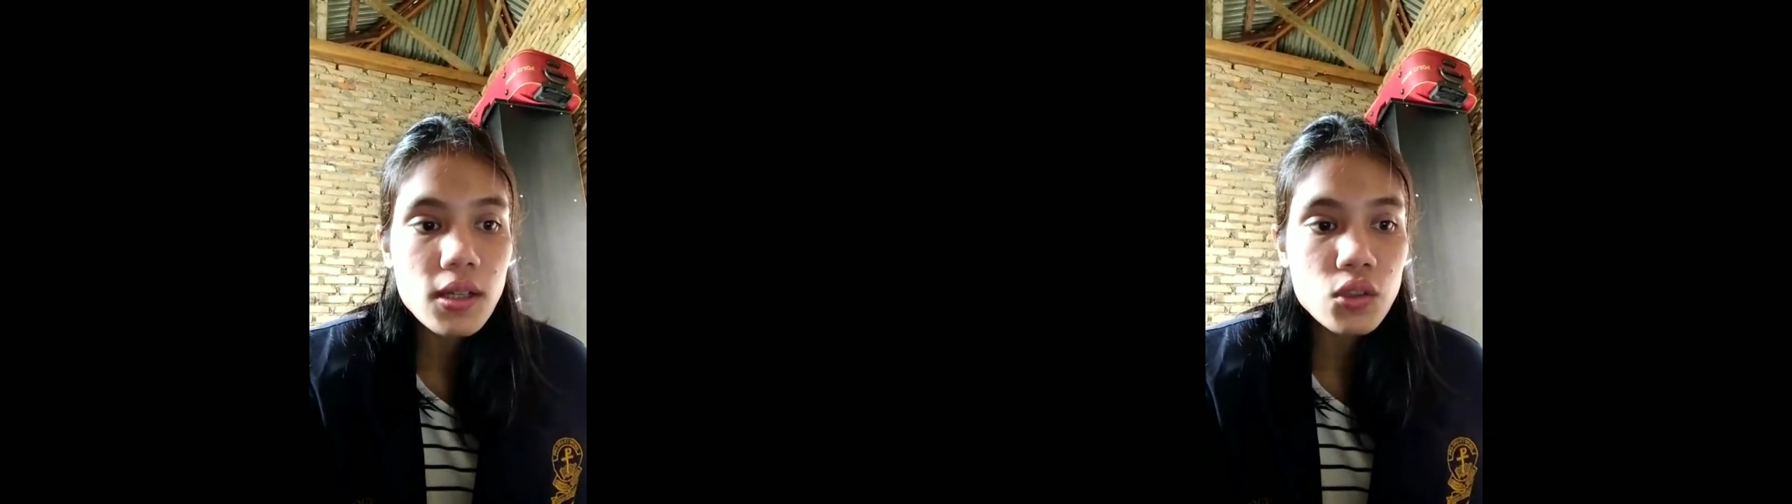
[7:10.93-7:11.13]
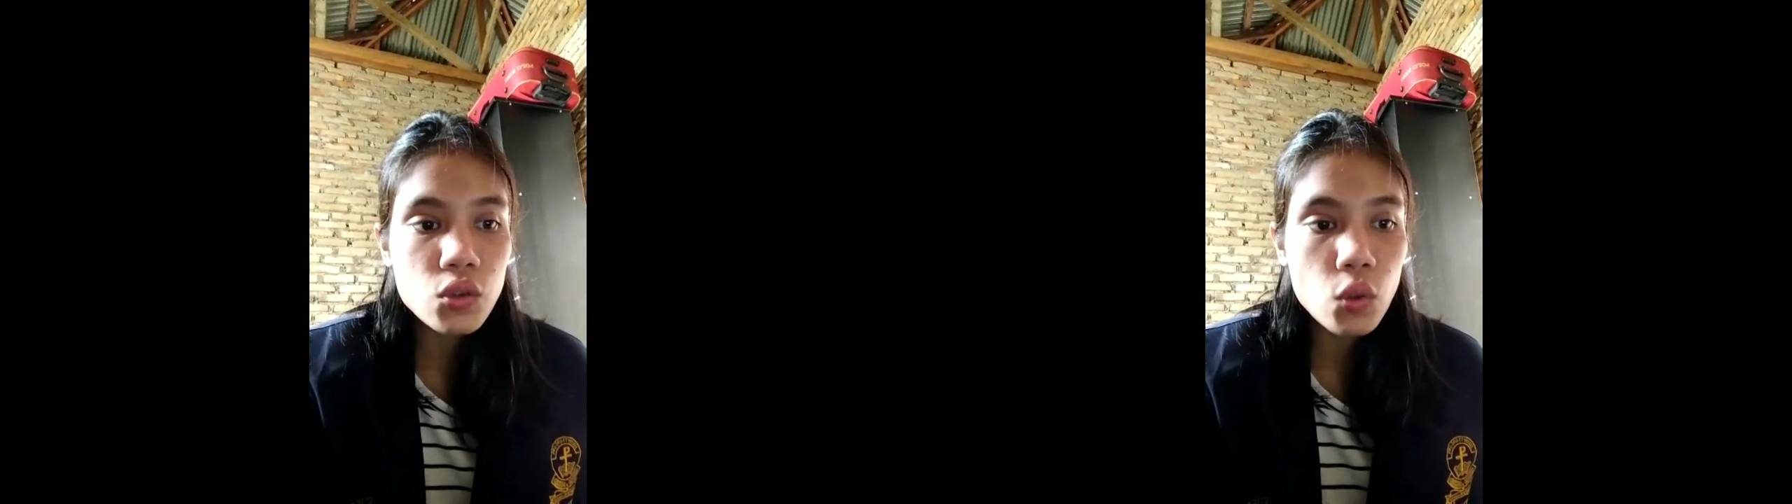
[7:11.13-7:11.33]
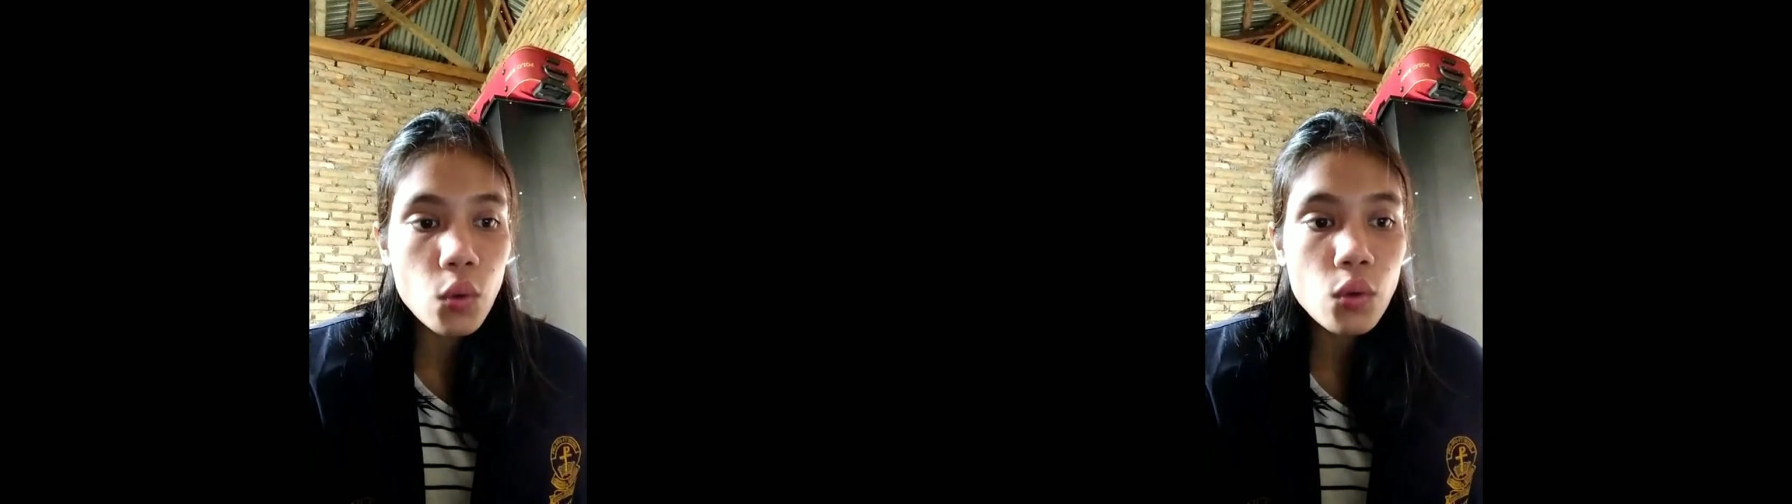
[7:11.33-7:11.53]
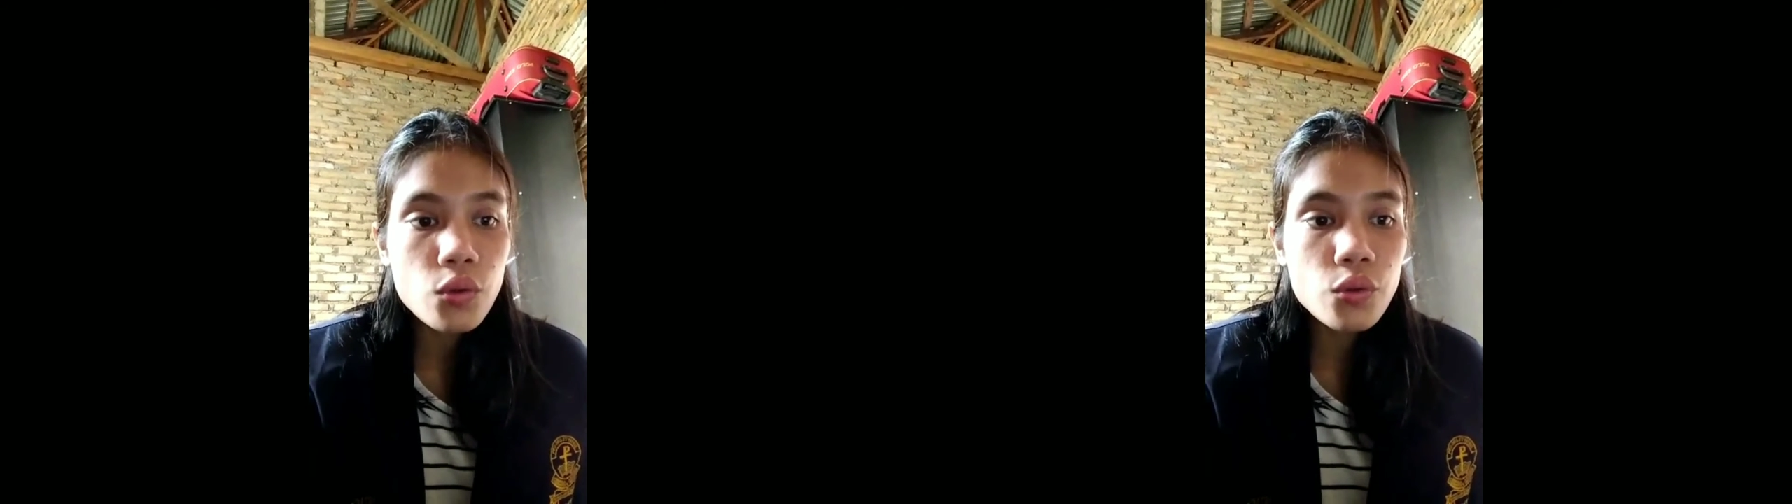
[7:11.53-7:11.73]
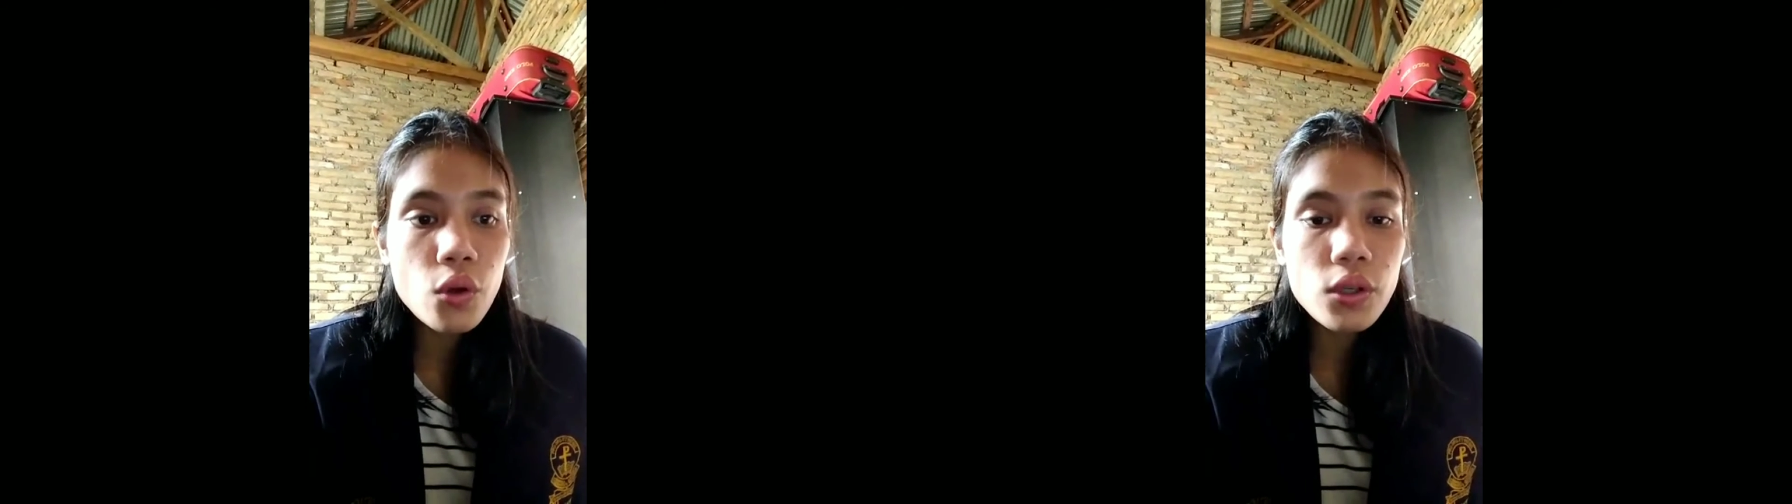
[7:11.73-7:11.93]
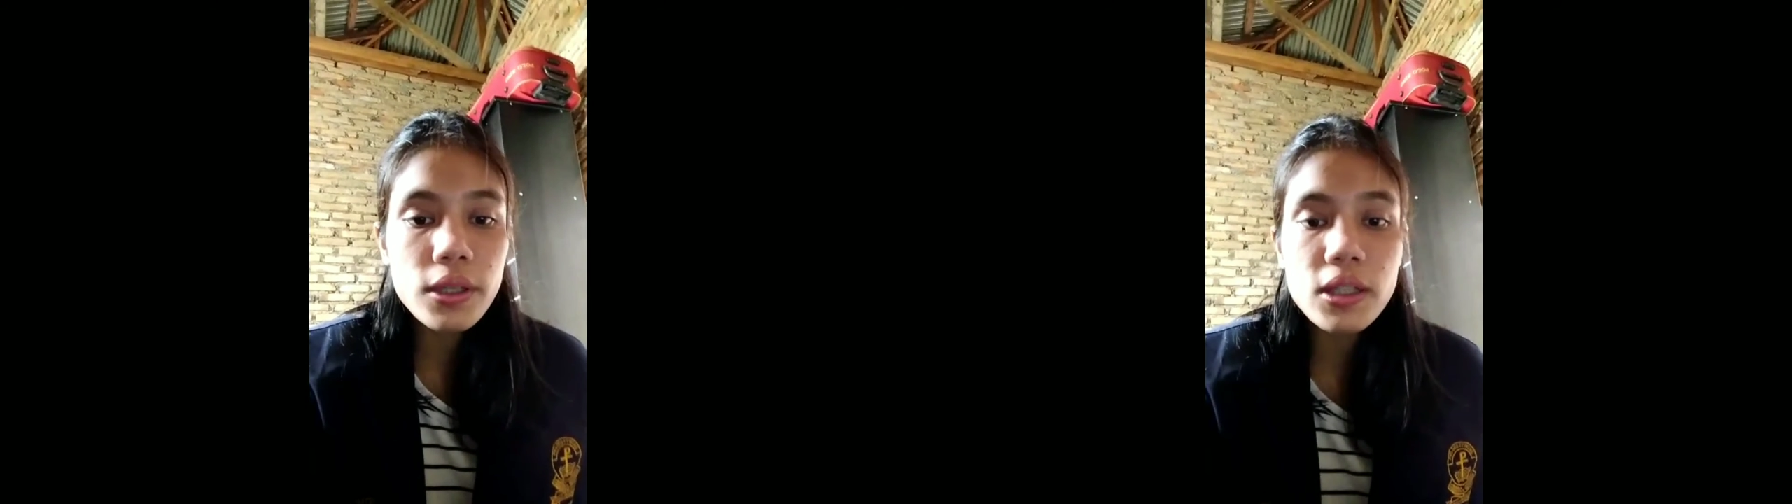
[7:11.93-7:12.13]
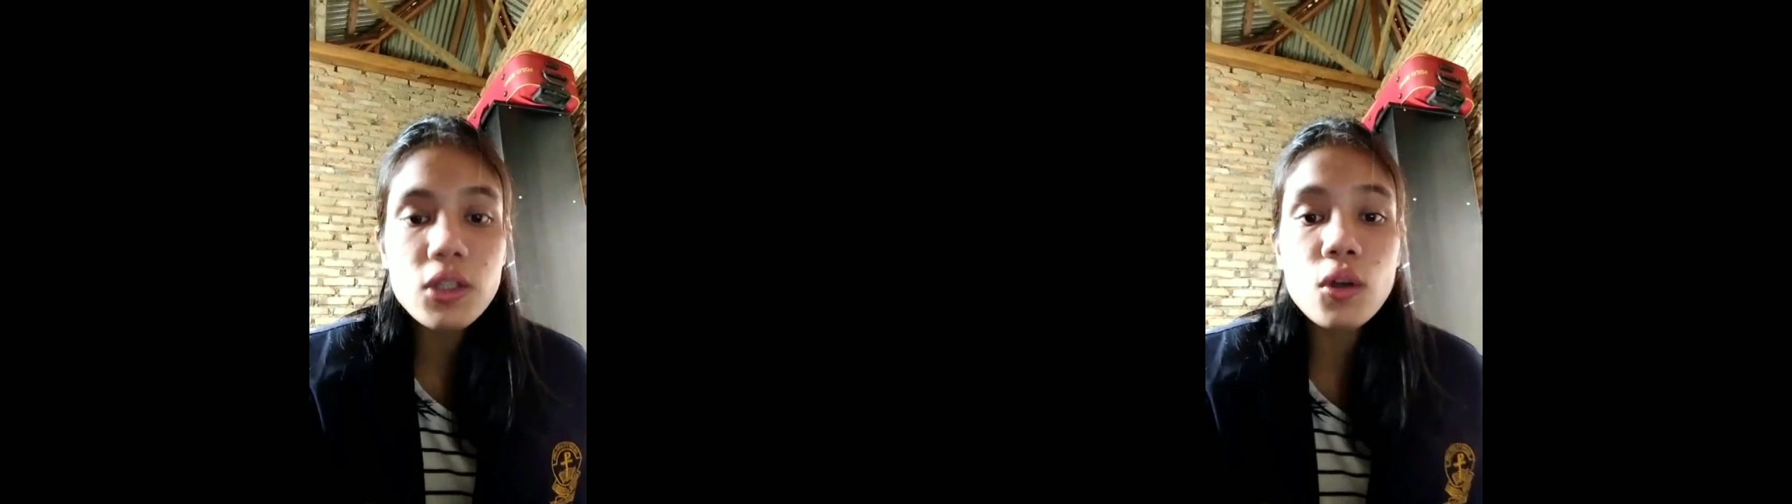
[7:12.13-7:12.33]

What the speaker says: So don't get